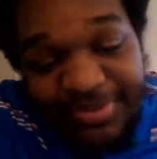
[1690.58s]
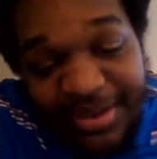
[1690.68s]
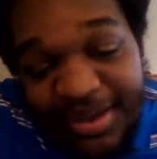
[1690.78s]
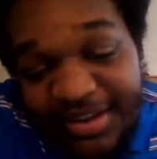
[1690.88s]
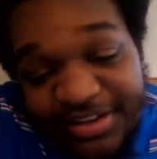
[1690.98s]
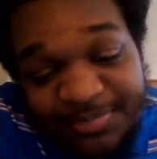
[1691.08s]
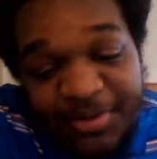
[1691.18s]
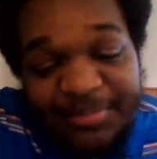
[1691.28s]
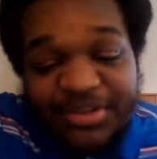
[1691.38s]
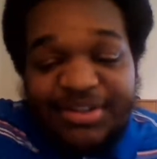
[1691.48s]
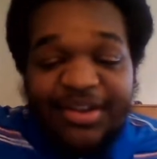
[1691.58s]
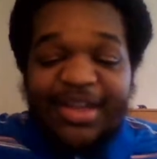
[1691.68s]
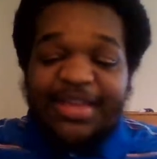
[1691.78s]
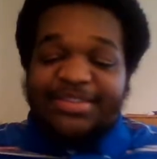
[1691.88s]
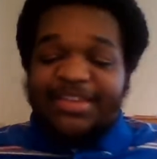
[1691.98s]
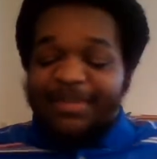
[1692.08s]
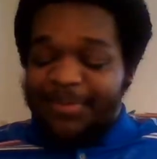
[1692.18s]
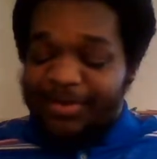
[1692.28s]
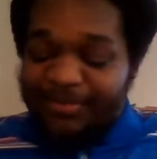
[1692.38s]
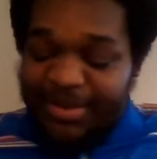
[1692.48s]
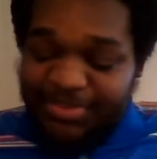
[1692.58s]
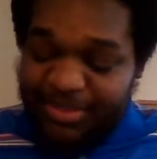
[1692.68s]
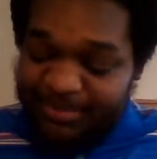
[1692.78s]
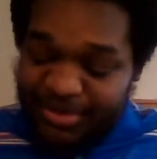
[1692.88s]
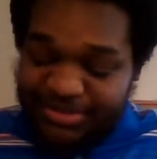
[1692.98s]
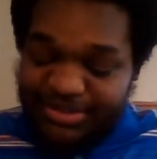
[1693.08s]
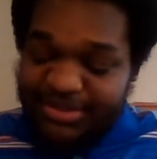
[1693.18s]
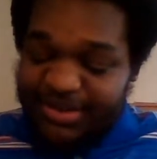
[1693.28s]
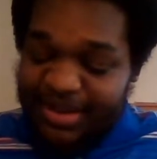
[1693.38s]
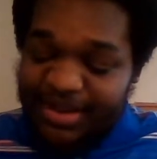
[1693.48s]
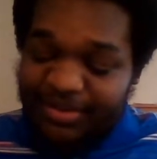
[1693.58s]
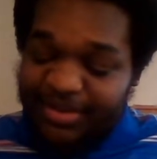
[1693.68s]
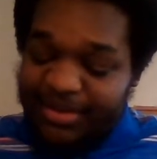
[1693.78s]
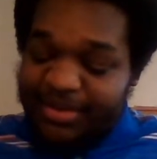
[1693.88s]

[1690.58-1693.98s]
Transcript: Yeah, that's pretty much all I gotta say about what I think about shit now.